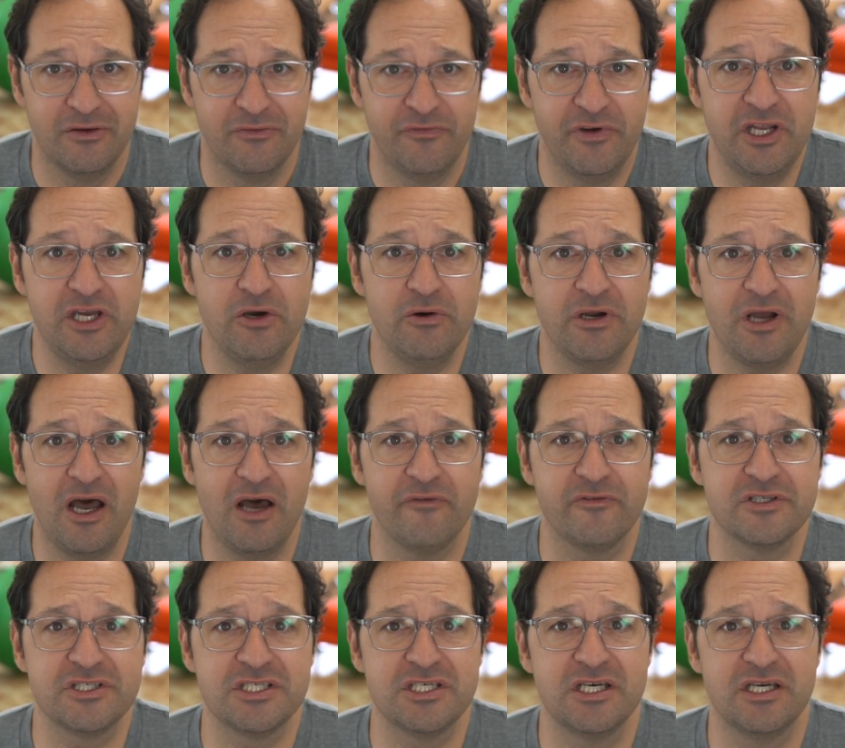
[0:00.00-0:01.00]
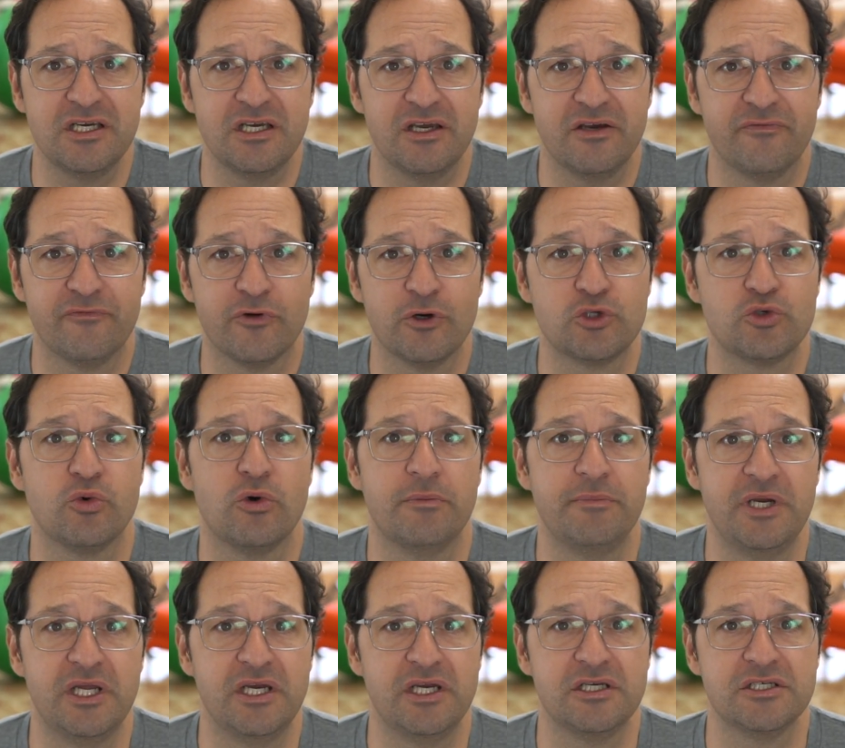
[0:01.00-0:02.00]
Video conferencing and virtual
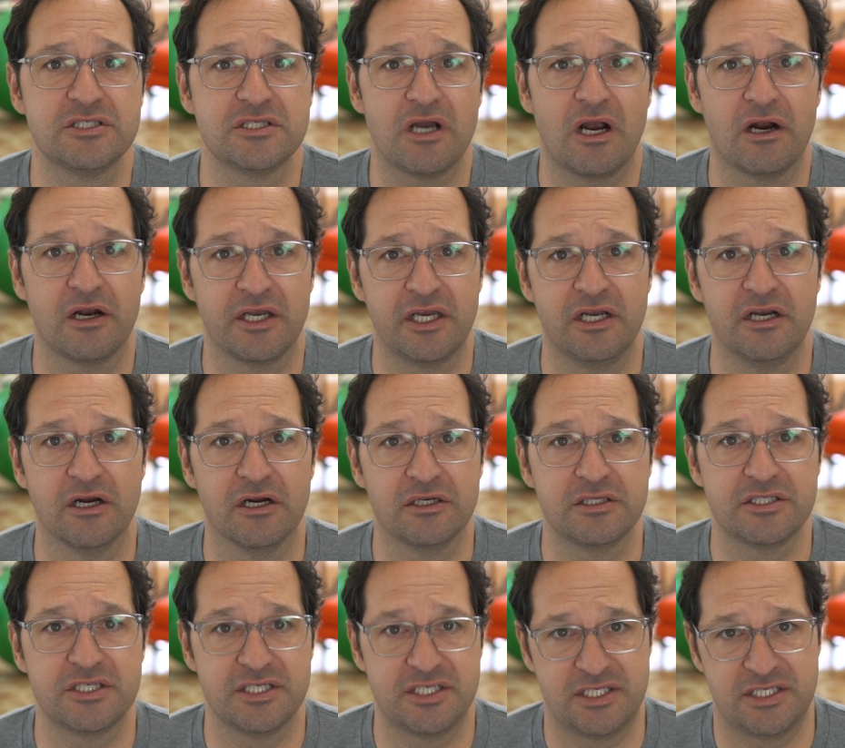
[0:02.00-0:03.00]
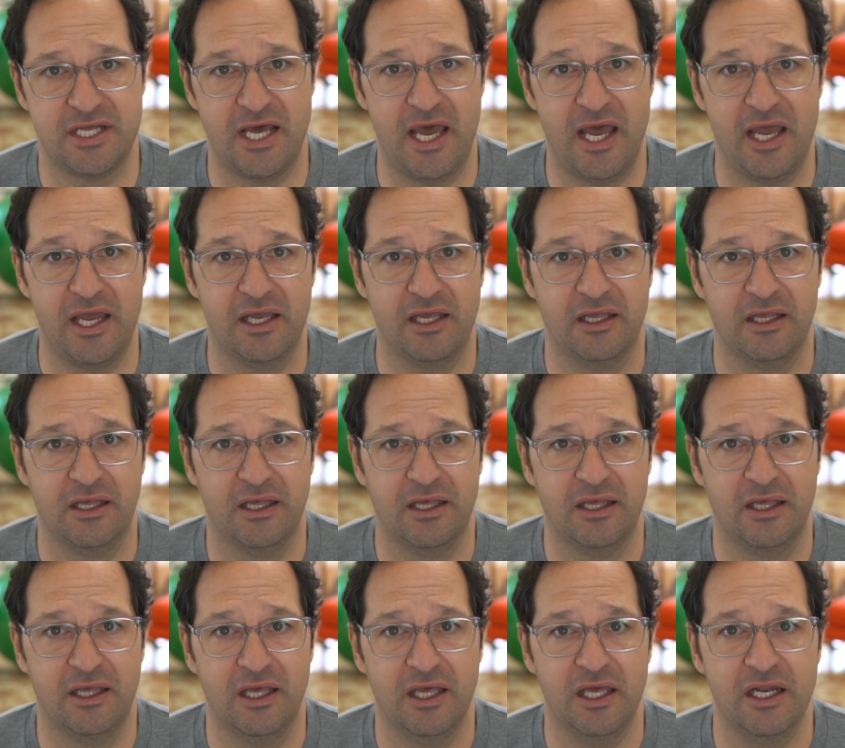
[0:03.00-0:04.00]
meetings are here to stay.
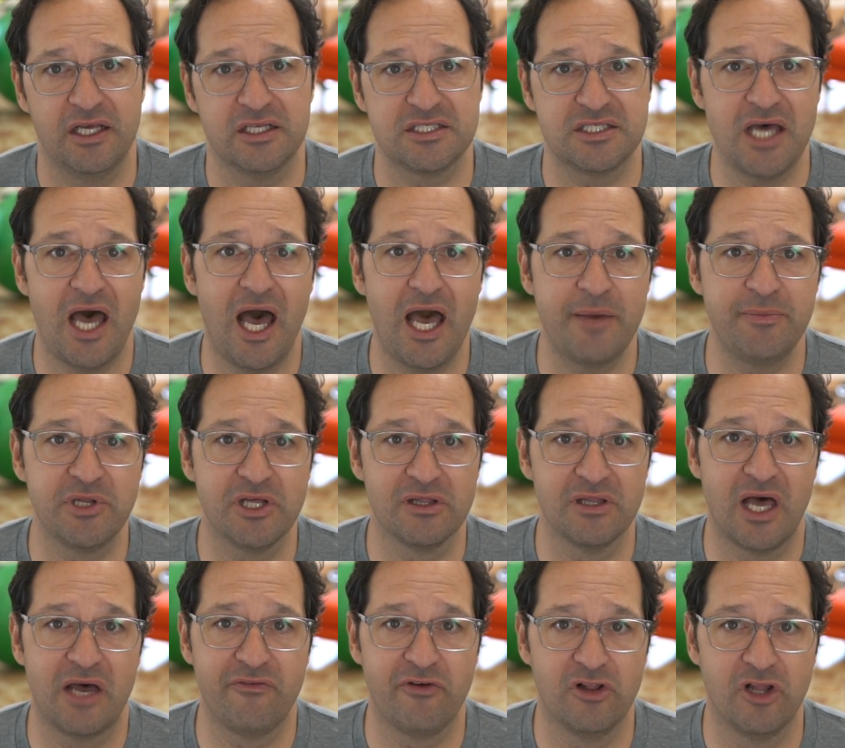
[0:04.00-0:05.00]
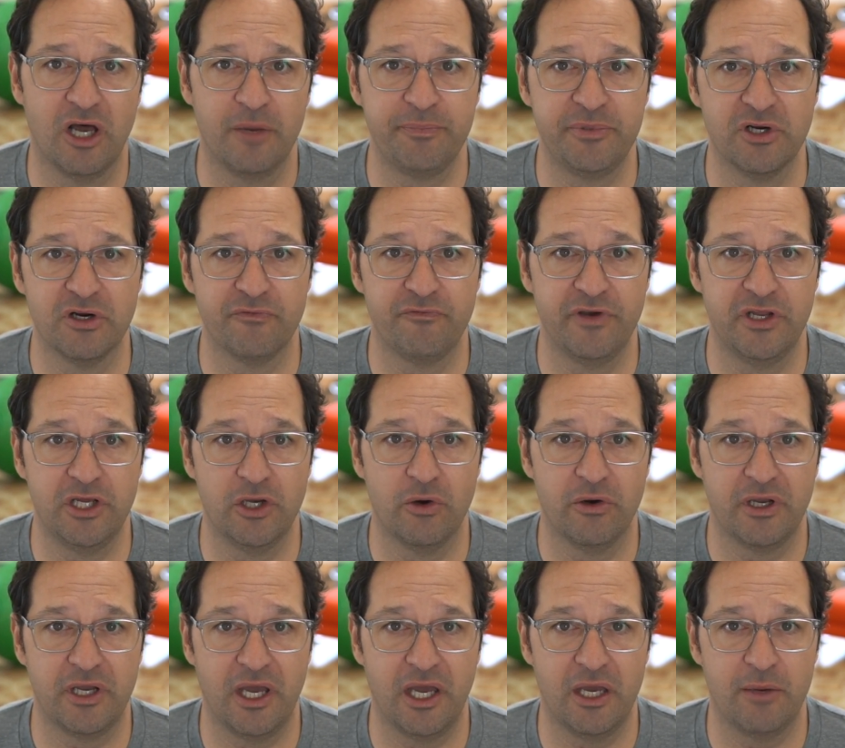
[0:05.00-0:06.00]
And it's time to level up your video
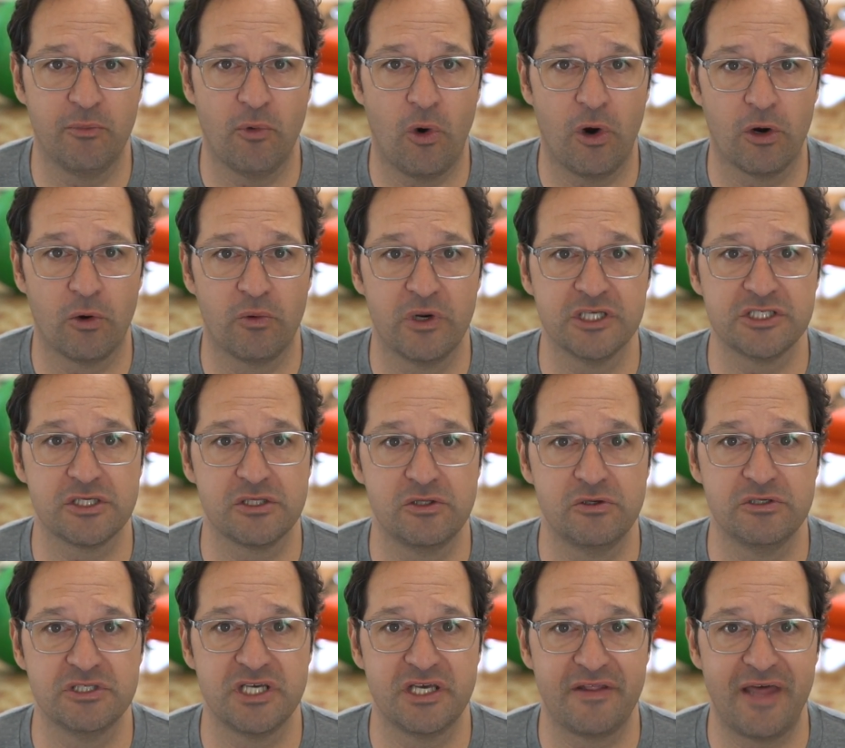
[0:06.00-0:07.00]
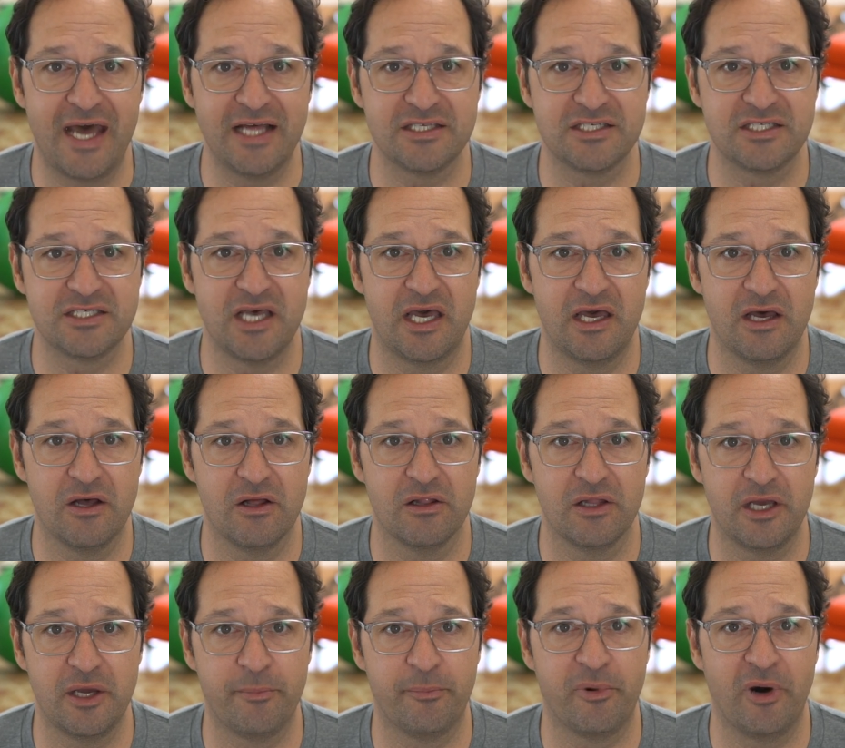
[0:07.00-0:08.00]
game or risk losing that sale
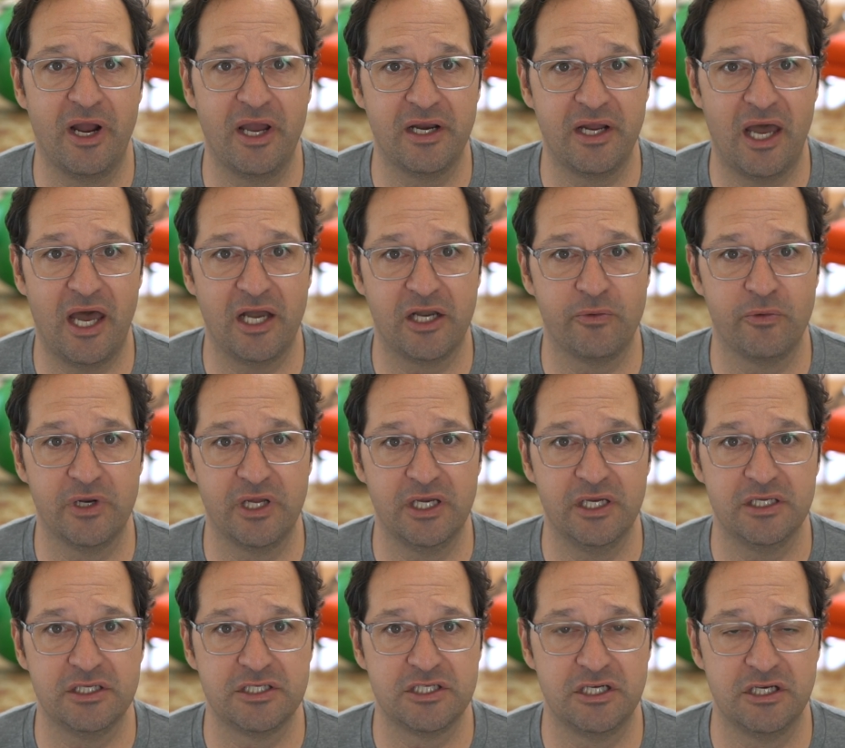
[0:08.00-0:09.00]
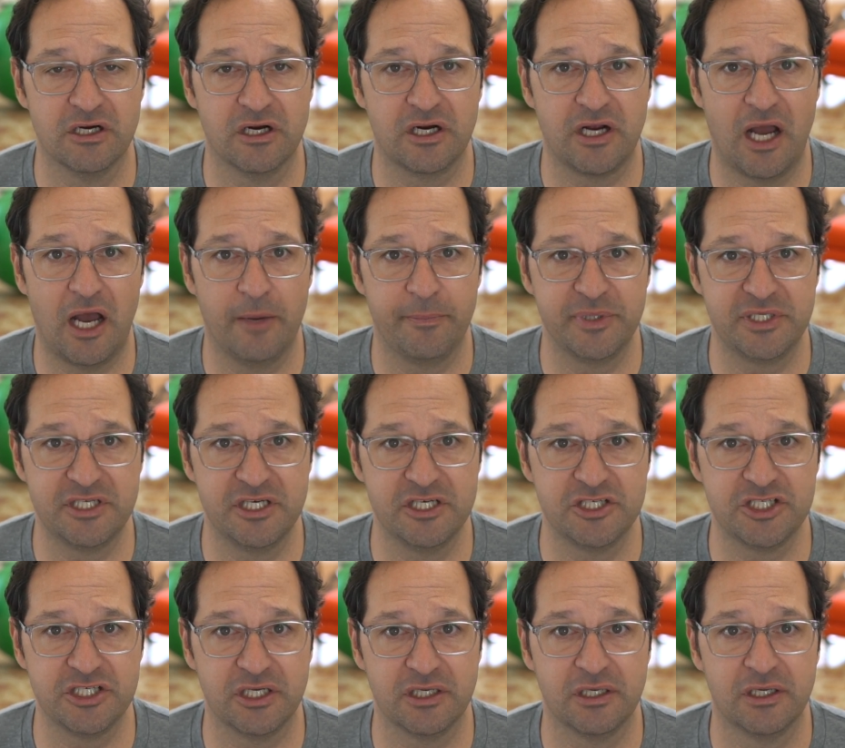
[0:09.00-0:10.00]
and brand equity to your
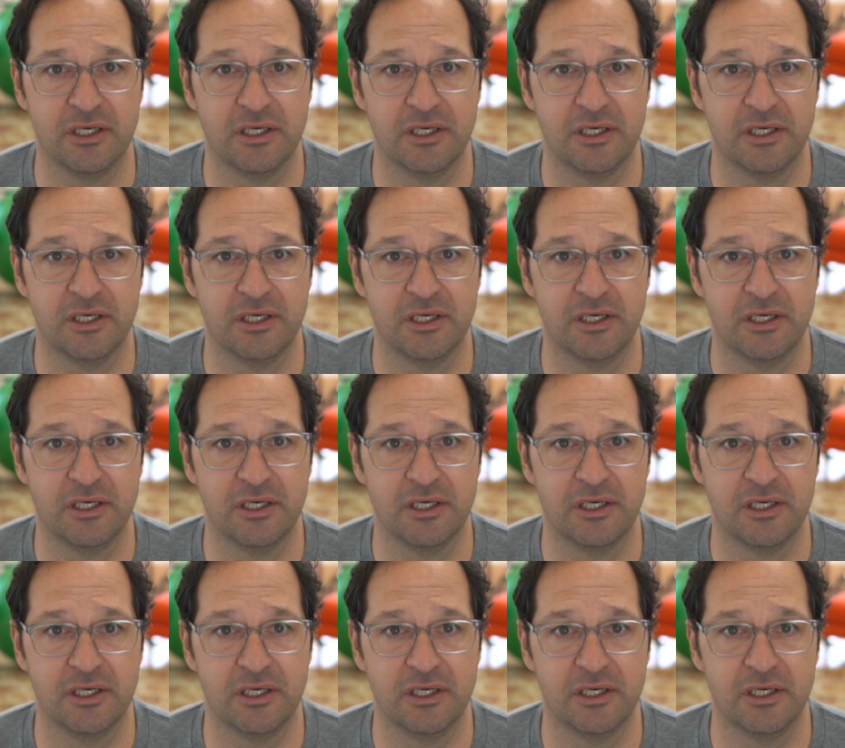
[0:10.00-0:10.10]
competition.